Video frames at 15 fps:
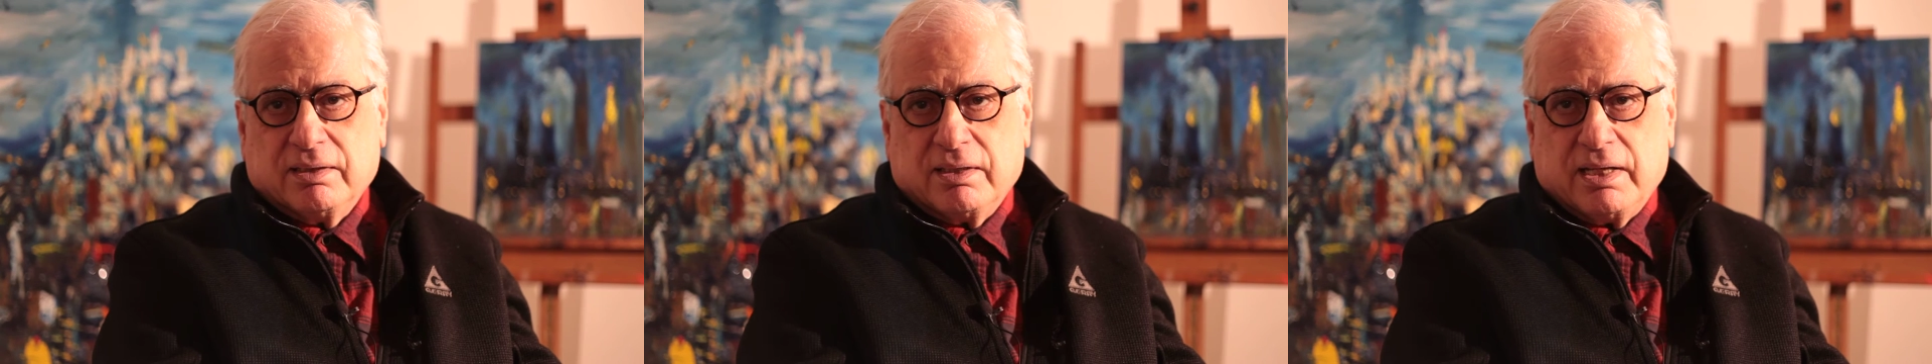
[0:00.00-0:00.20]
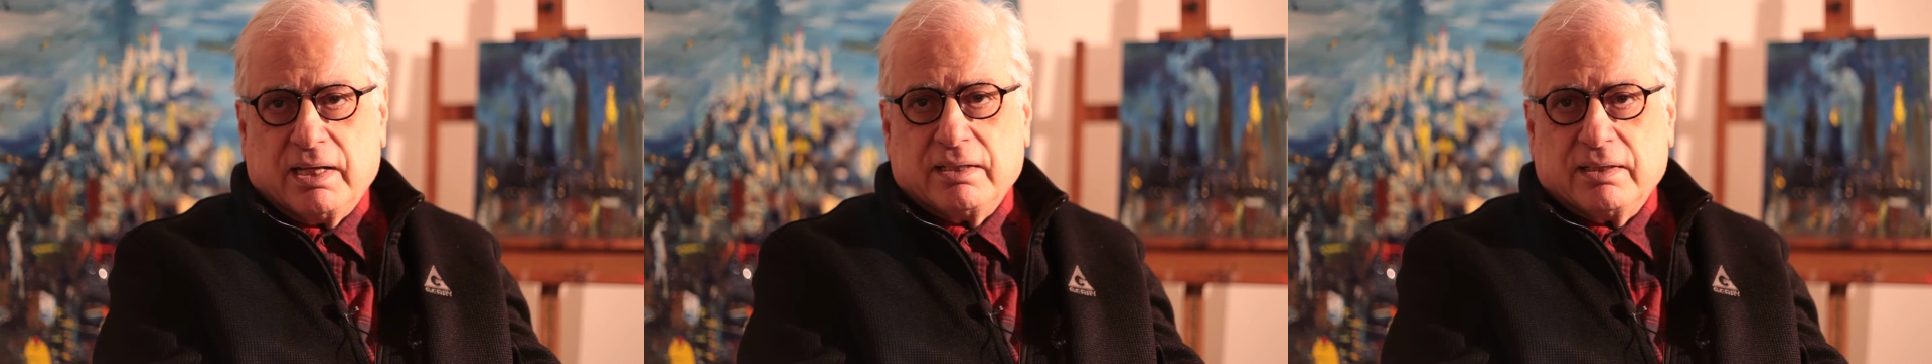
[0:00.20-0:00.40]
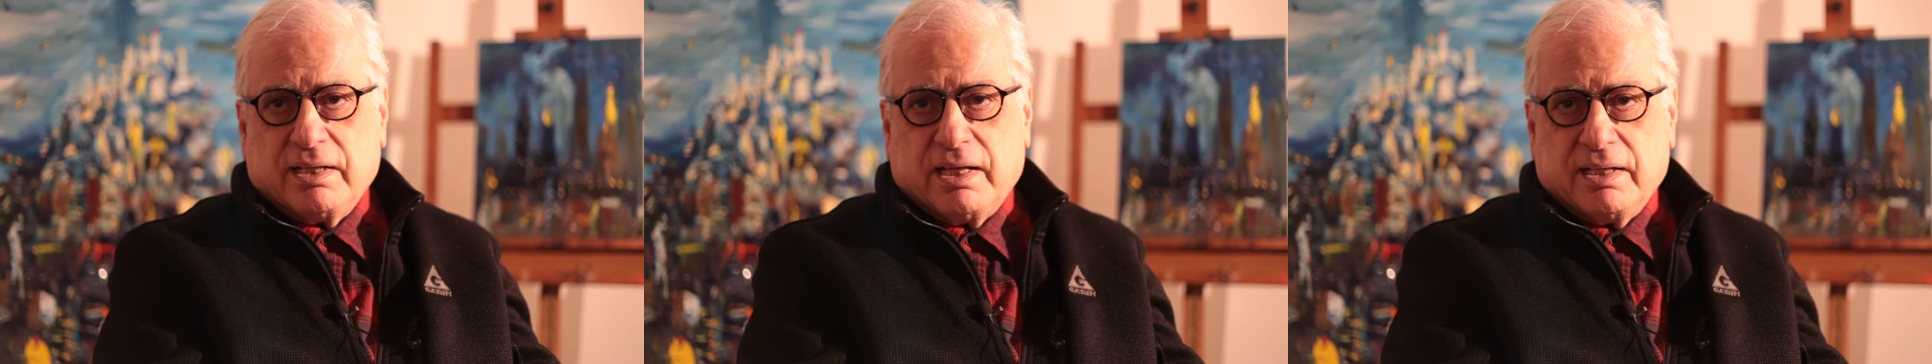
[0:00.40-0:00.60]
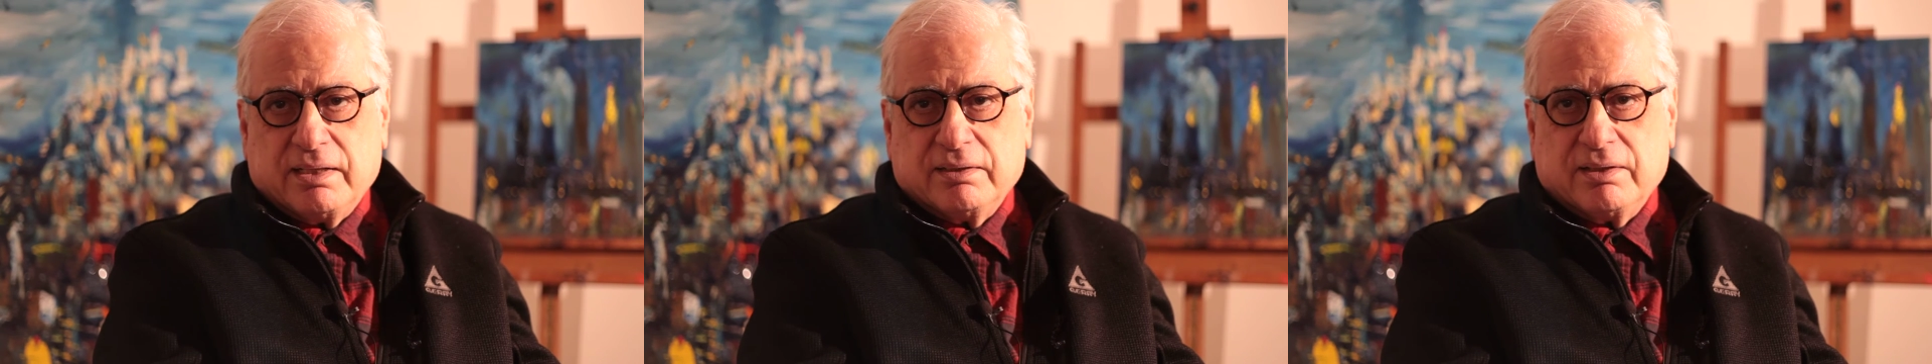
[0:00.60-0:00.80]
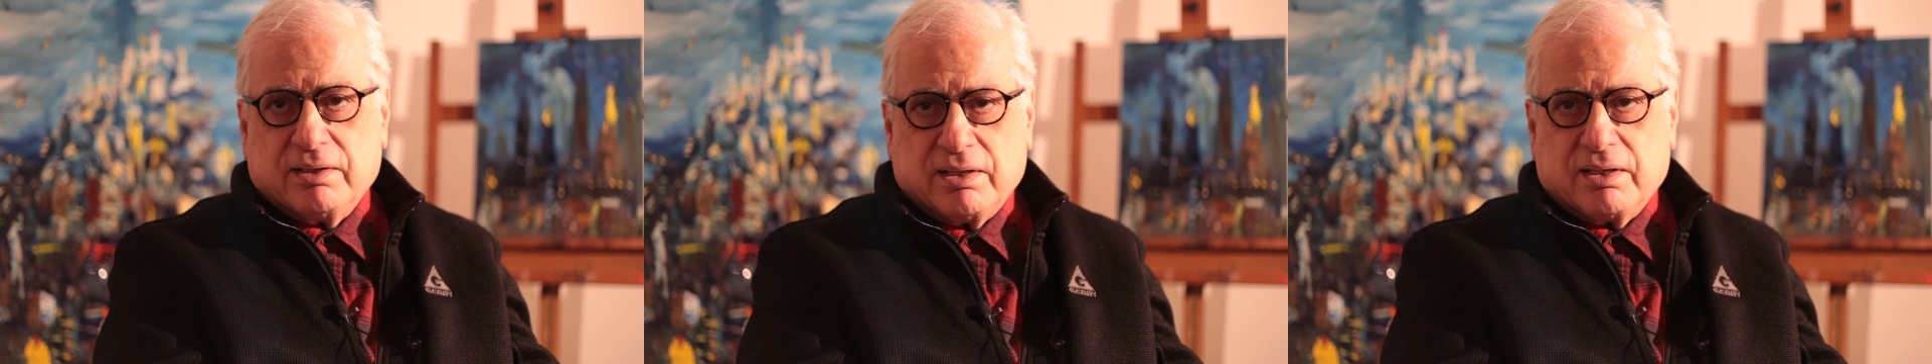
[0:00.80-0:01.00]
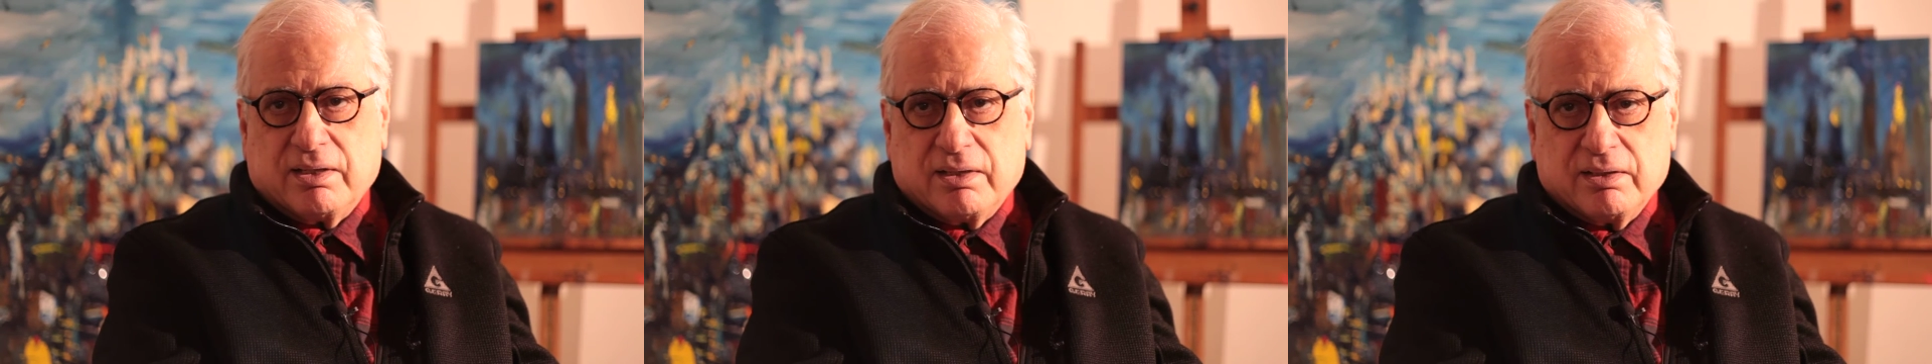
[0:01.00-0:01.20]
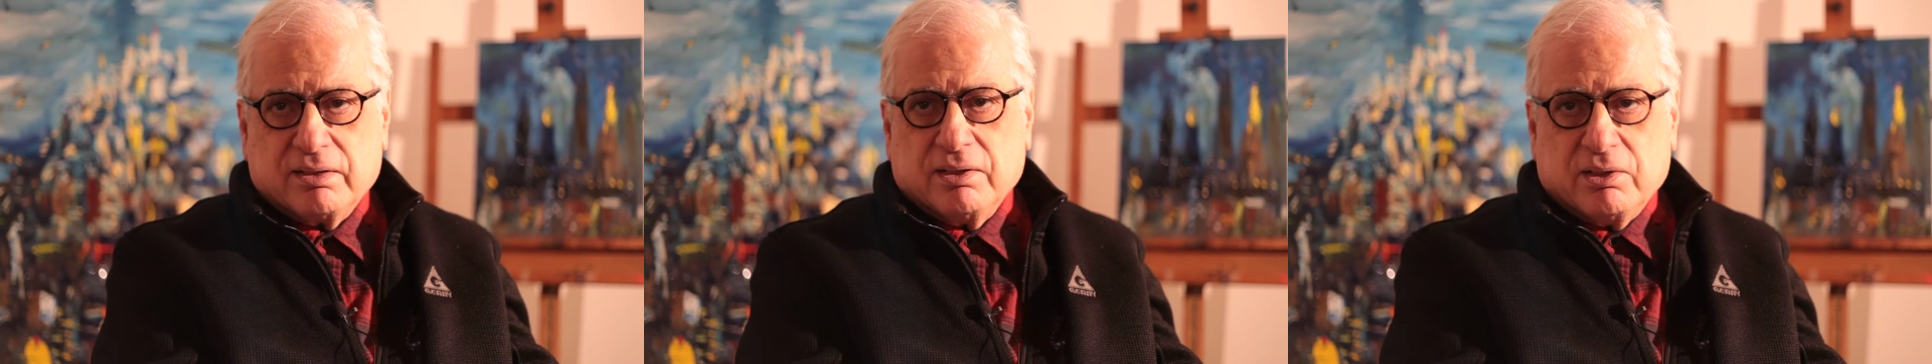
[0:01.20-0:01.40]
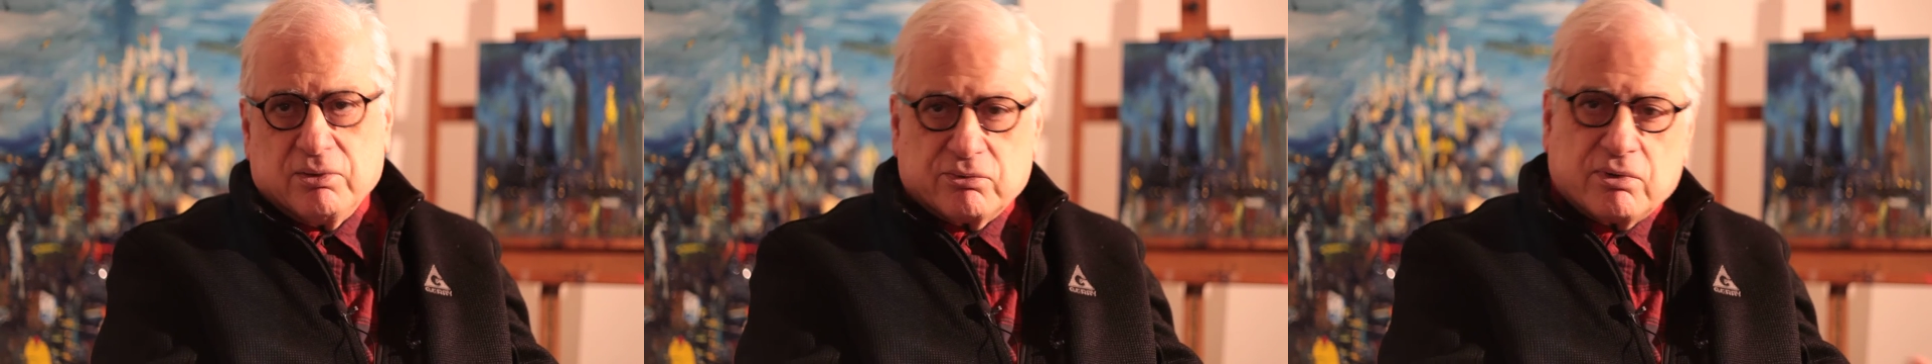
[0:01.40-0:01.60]
and
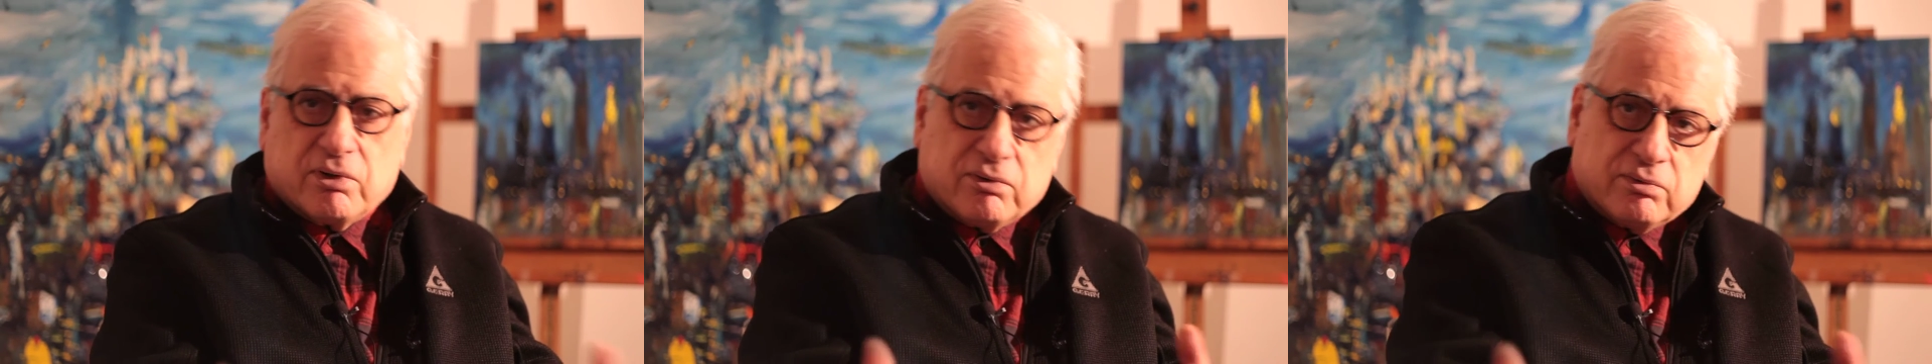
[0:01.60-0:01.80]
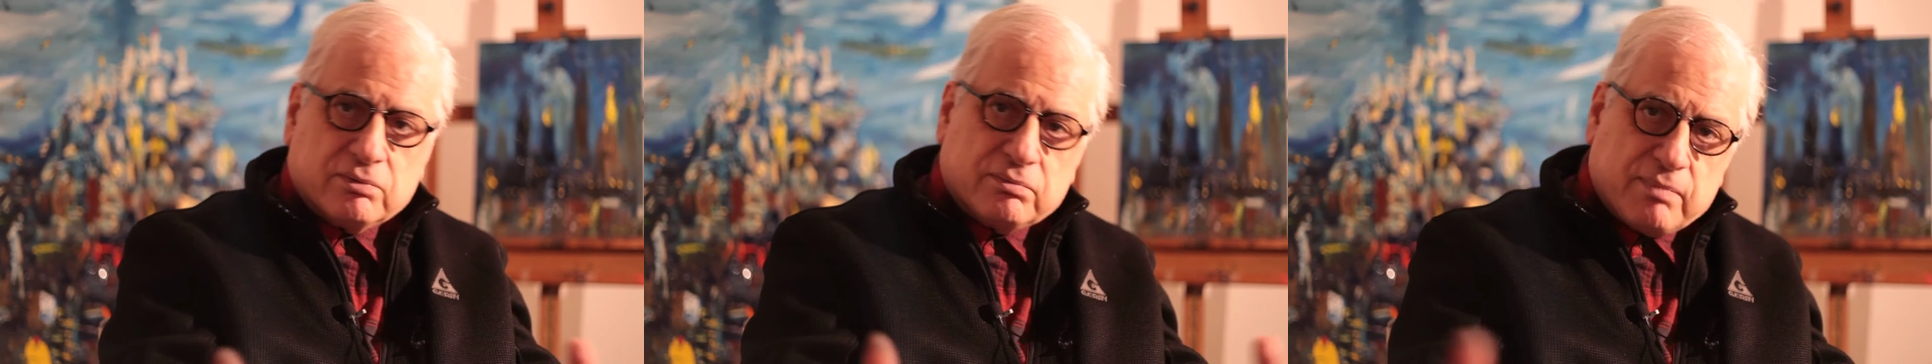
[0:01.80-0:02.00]
so